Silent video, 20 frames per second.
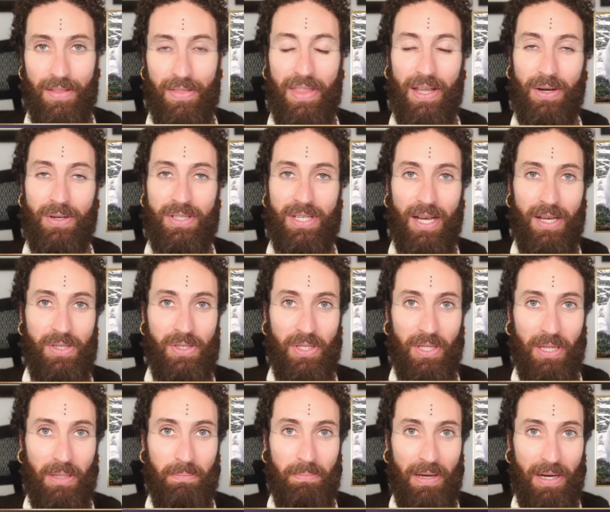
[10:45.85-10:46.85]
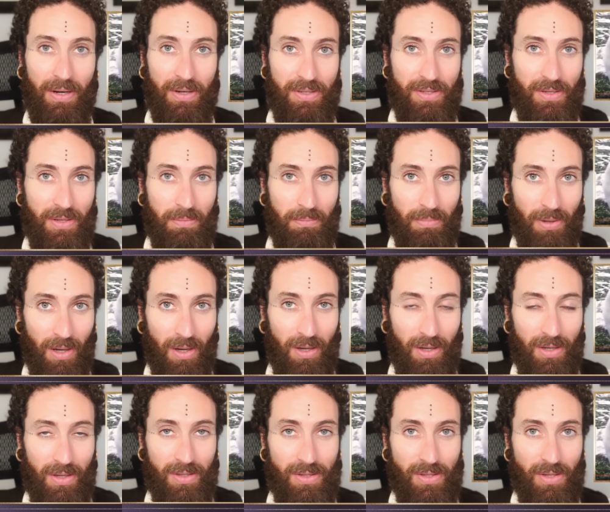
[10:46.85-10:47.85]
They're touching the bear's
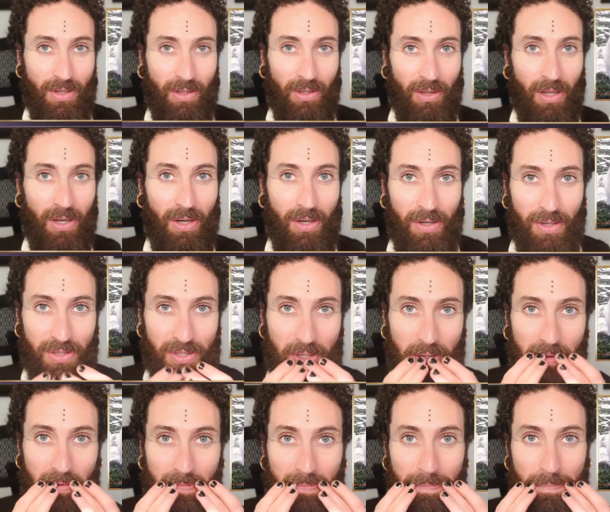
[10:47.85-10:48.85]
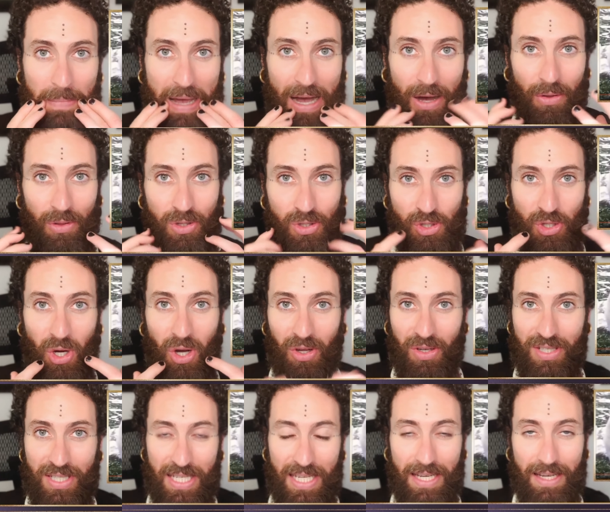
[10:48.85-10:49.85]
paws, claws, mouth, jaw,
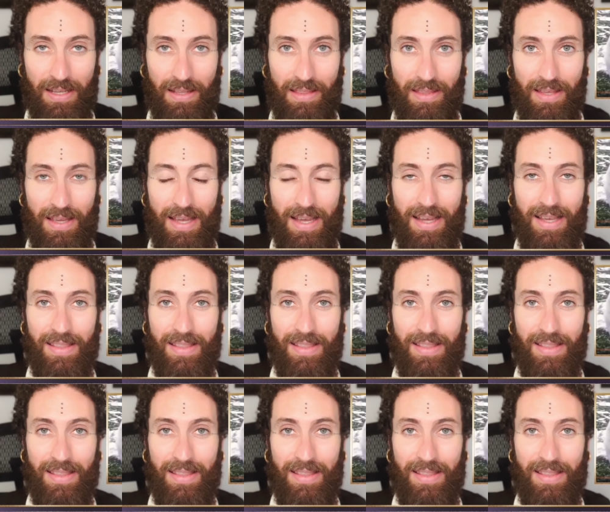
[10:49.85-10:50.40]
and teeth.